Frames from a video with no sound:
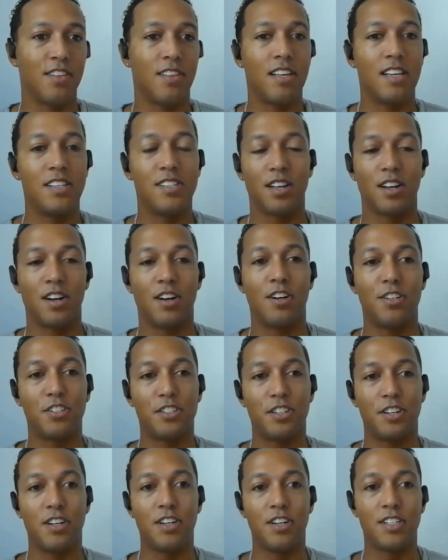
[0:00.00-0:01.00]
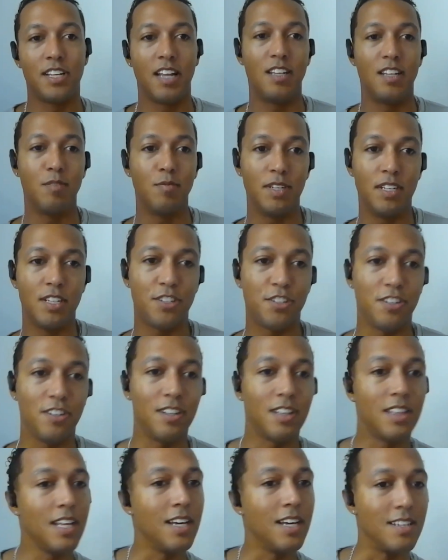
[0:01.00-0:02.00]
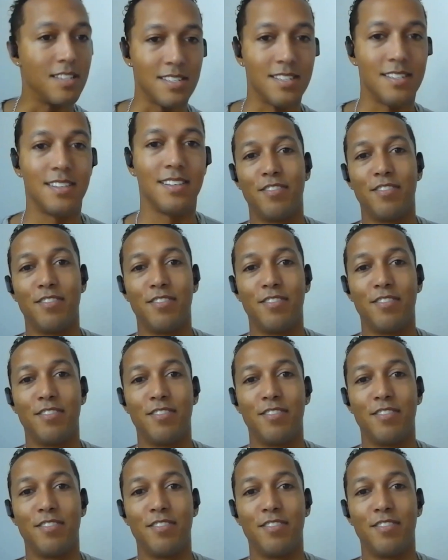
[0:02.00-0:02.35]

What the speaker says: things that are sure tend to be sure things.